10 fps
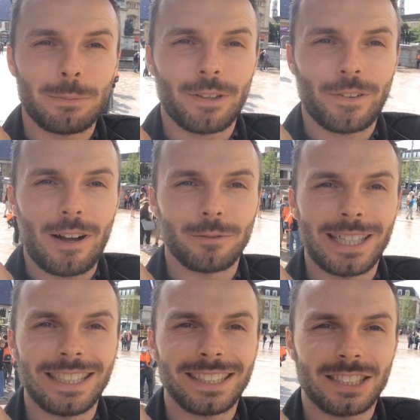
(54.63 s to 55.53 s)
can be found
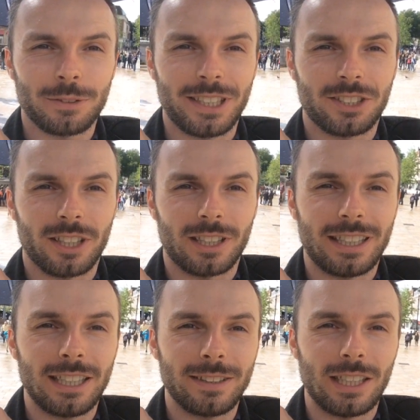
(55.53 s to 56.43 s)
right next to each
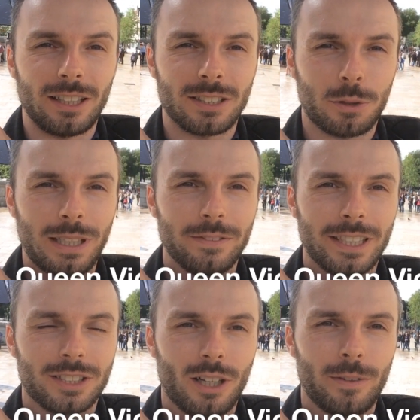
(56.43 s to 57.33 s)
other here in Hull's Queen
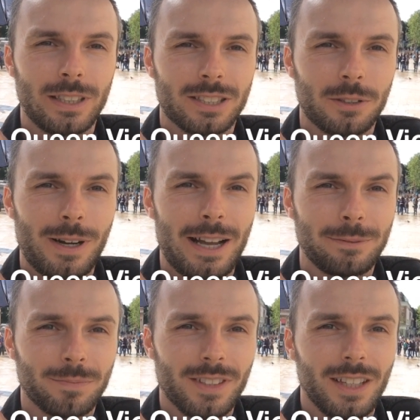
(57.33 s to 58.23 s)
Victoria Square.